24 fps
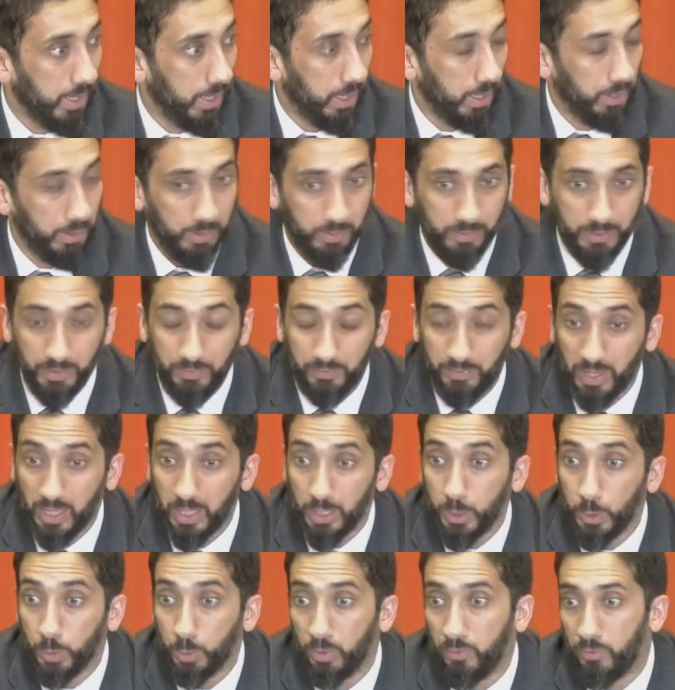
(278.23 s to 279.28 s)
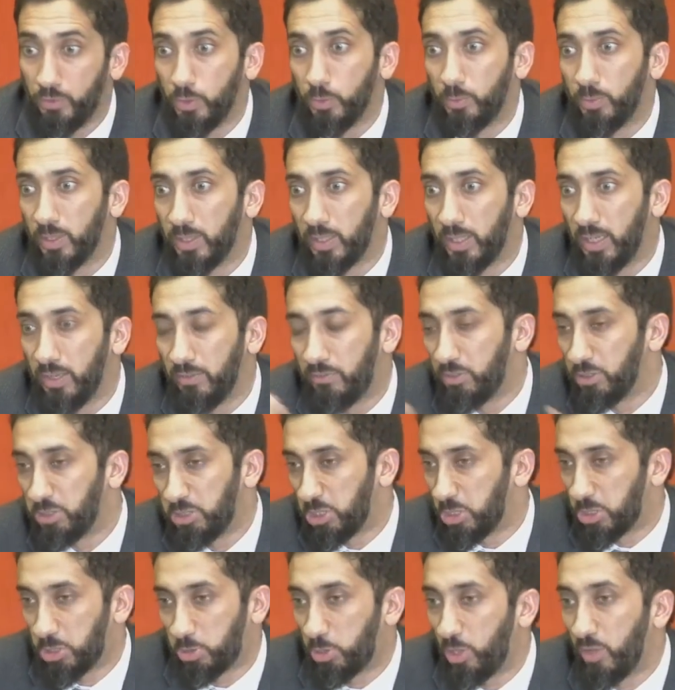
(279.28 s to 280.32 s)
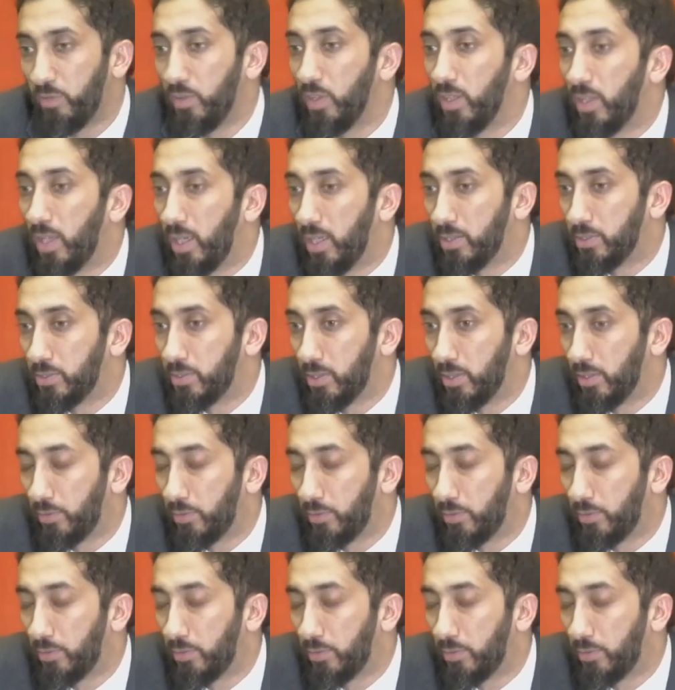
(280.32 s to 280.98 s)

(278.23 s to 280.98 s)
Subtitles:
And the value of human life is just trivialized.